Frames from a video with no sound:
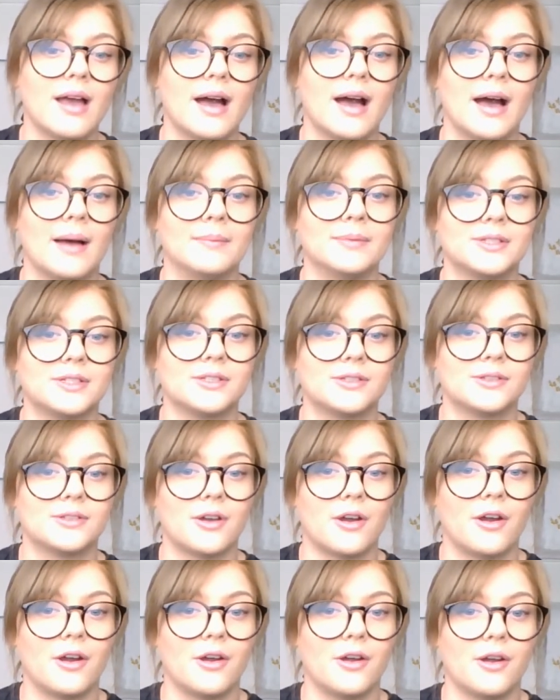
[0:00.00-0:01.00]
And
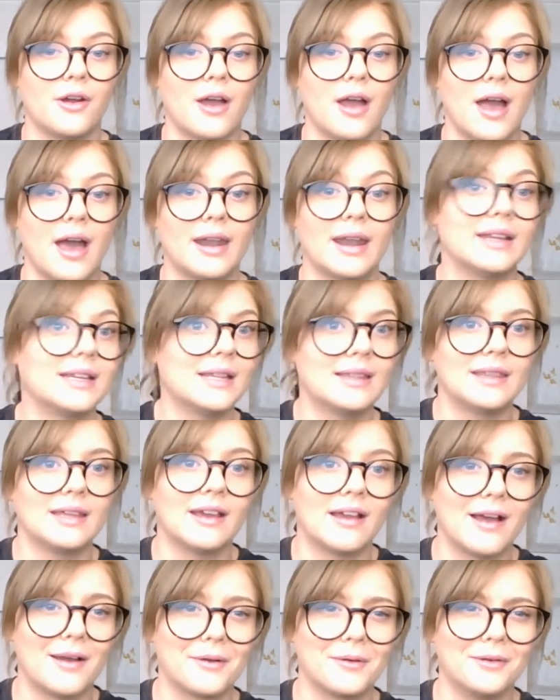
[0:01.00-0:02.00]
I didn't
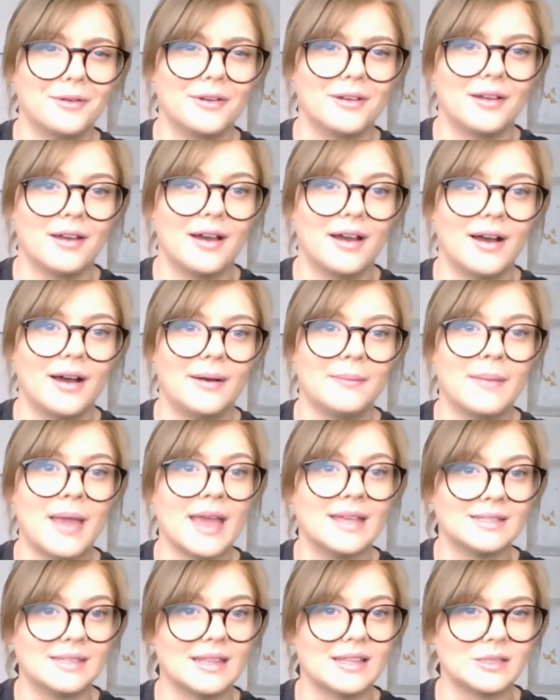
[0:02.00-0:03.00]
think I could
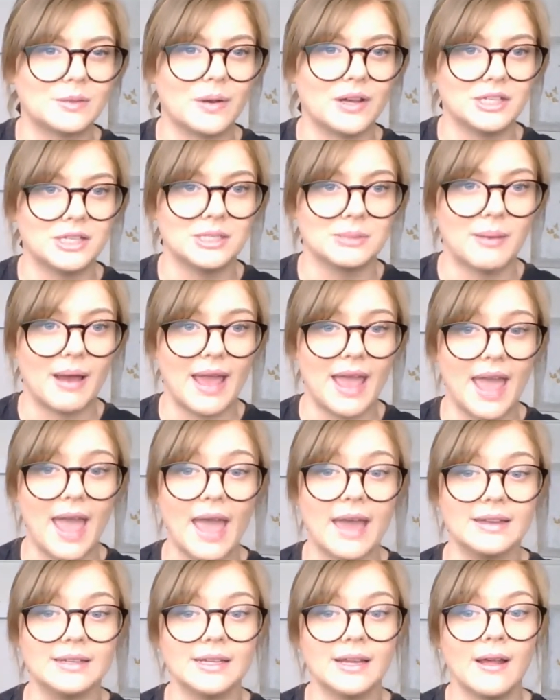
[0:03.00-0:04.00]
answer these questions by
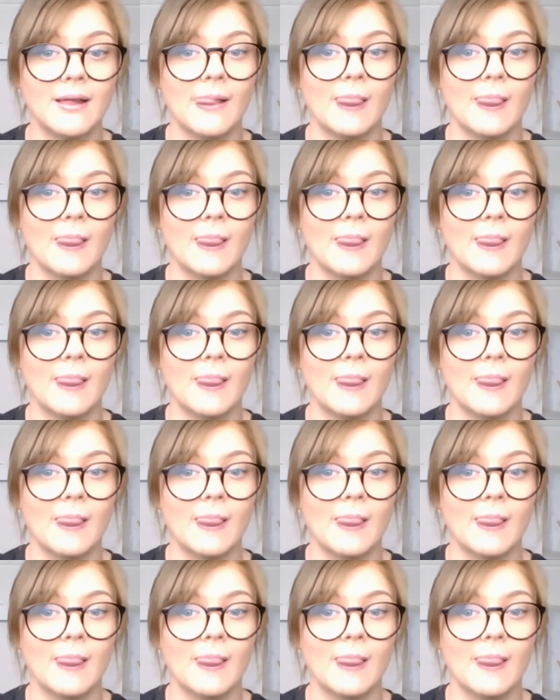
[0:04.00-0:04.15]
hand.